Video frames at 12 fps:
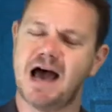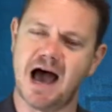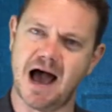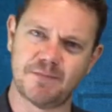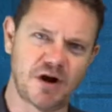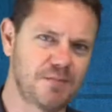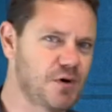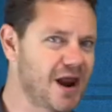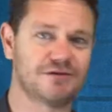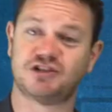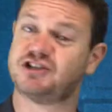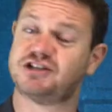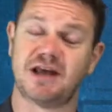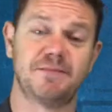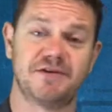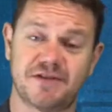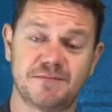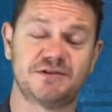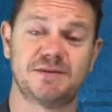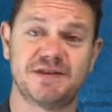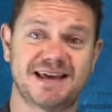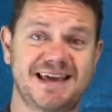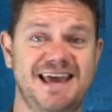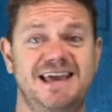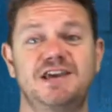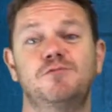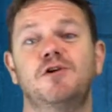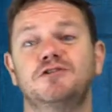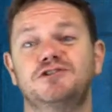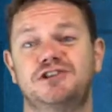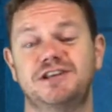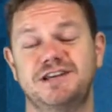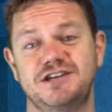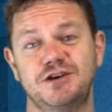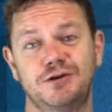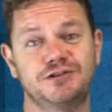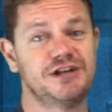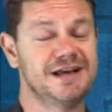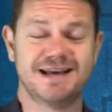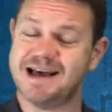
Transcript: I'm going to pull out some of them, some of the key ones that are used.